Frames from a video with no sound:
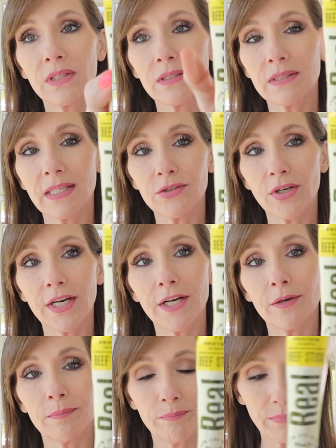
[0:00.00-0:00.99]
says right
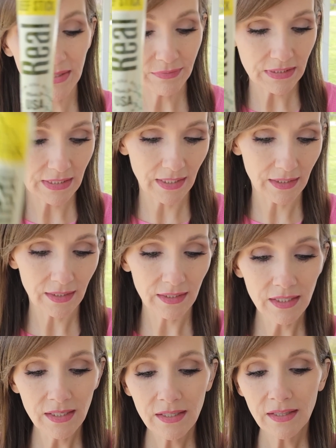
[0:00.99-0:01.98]
here, beef stick.
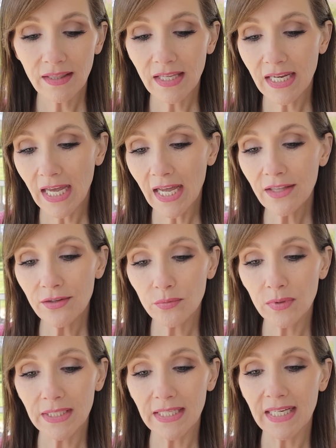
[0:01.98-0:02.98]
The other
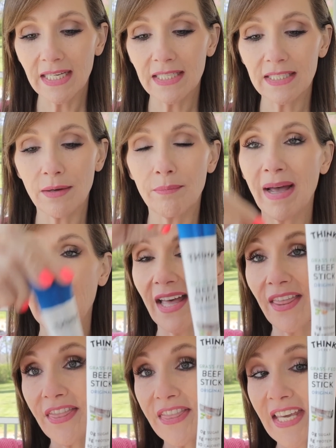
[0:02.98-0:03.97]
one is
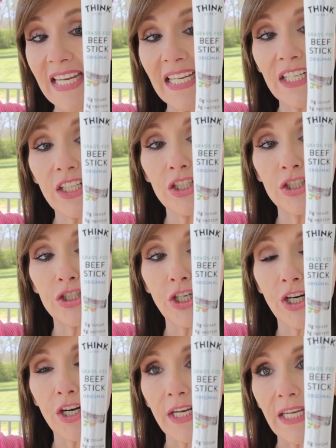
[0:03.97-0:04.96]
by Think
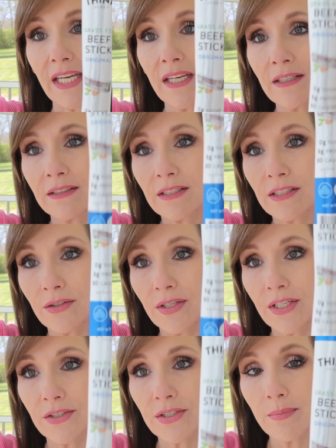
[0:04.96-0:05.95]
Jerky. So
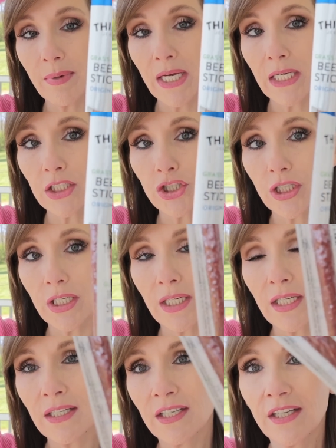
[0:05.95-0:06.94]
here's the
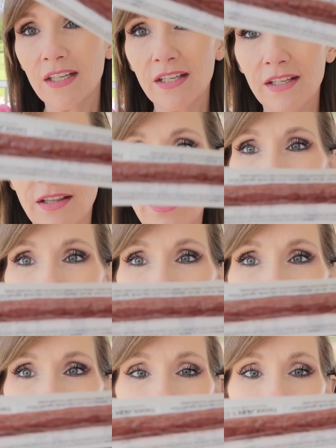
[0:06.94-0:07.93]
packaging.
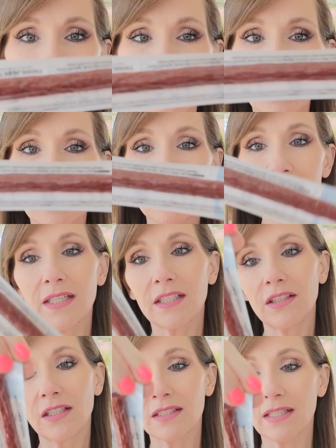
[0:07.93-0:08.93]
There's what the
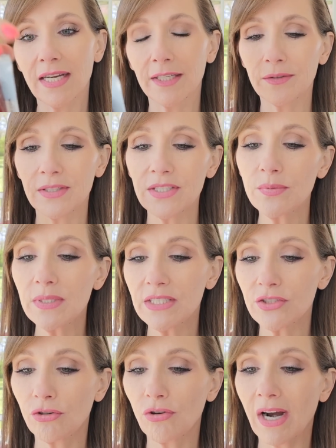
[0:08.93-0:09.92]
stick looks like. This one
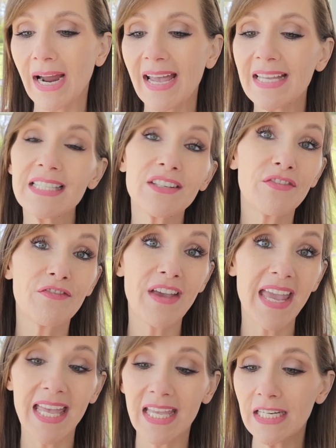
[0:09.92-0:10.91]
is
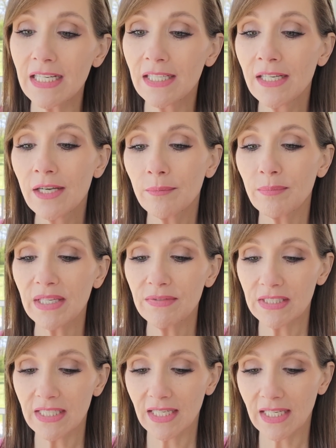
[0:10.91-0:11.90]
grass-fed beef
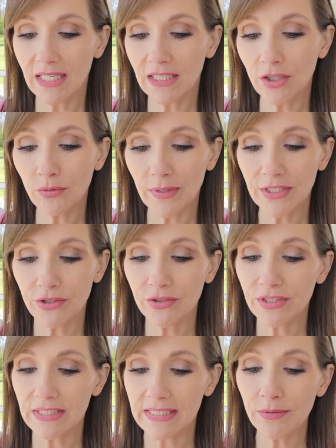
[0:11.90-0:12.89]
stick in the
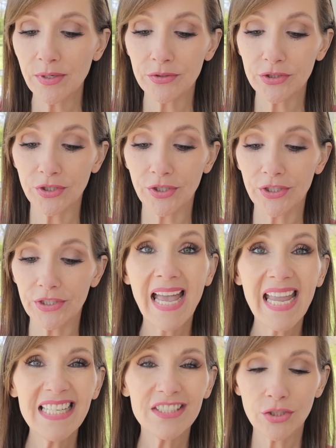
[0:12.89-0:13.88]
original, zero sugar,
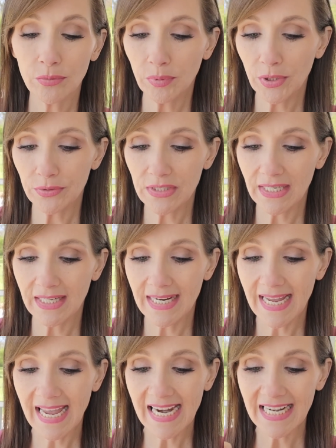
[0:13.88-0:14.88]
8
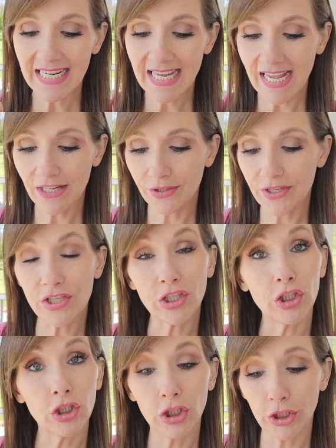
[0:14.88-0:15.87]
protein, 80 calories,
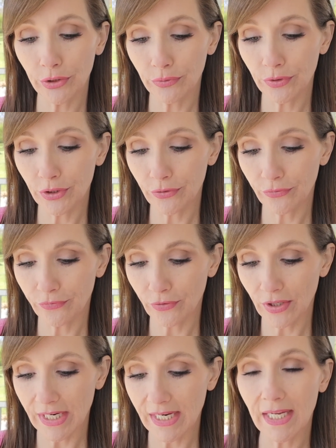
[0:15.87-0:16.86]
gluten
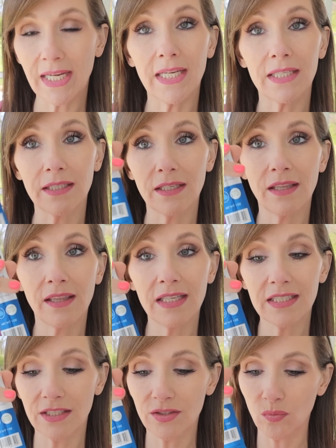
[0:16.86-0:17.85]
free, and
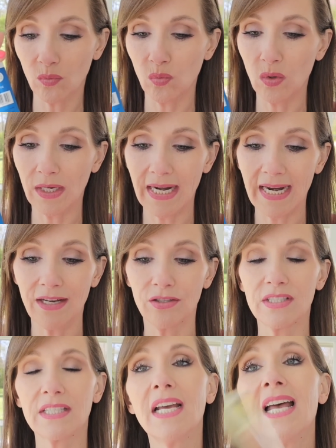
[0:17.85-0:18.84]
this is one
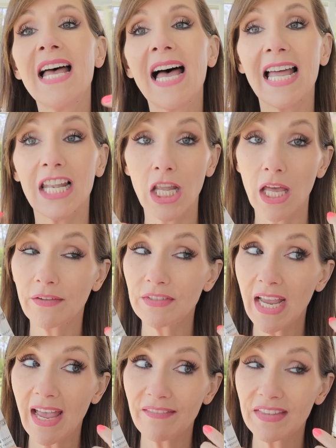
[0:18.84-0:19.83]
ounce. I love
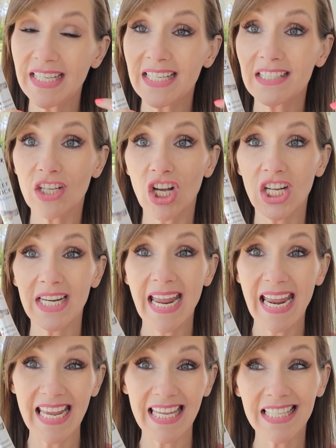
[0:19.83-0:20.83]
to have these on
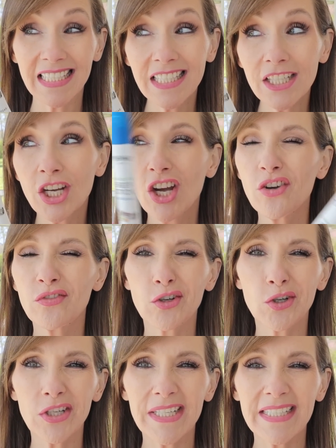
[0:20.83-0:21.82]
hand for
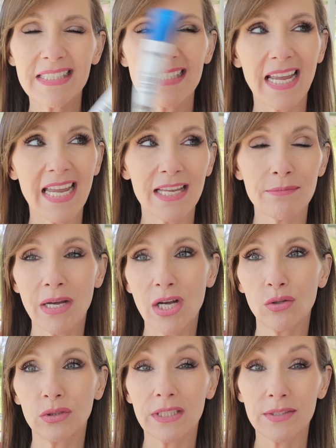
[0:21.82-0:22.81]
Chris and my
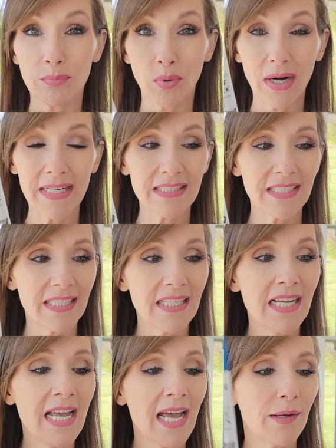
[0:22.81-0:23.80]
oldest
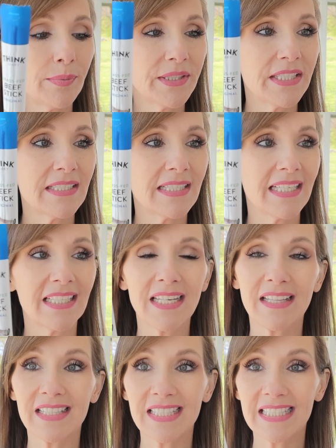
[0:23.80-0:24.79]
Preston. I'll put these
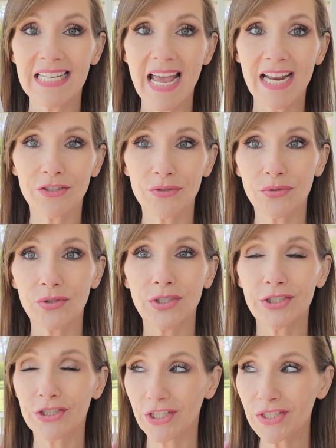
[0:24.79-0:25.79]
in the snack
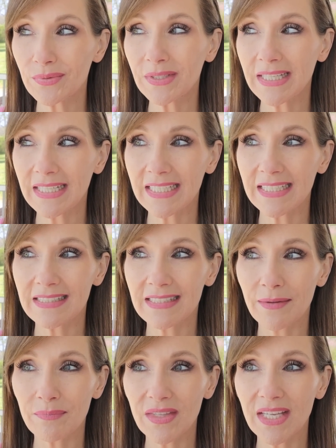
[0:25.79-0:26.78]
drawer just when they need
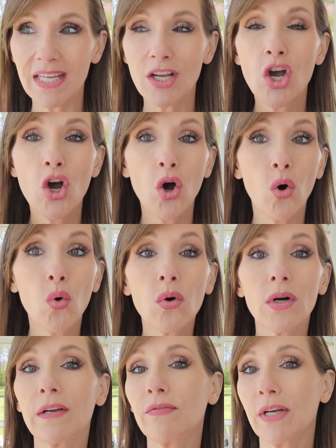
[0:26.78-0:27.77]
something
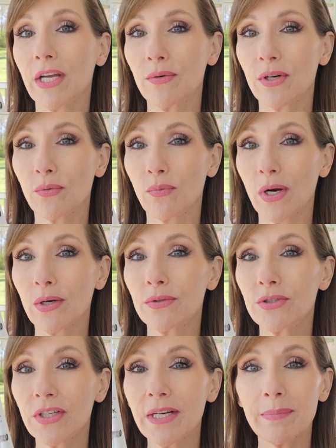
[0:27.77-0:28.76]
or if we go on a
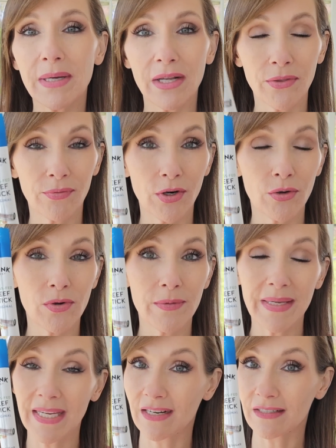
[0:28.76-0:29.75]
road trip, I'll throw
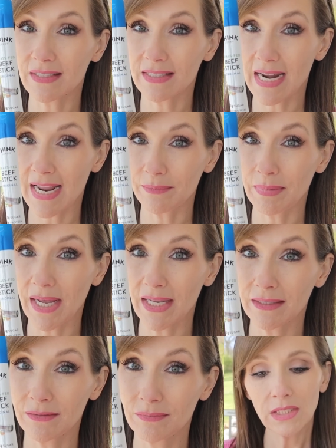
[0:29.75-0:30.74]
them in our snack
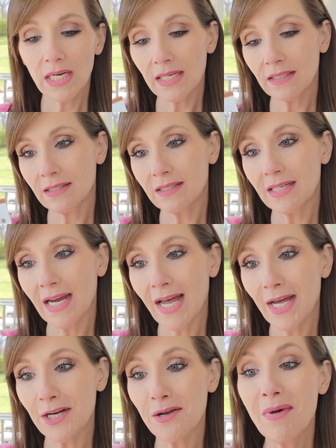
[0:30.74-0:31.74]
bag. Next
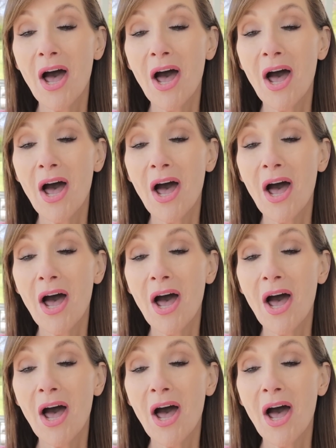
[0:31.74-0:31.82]
item,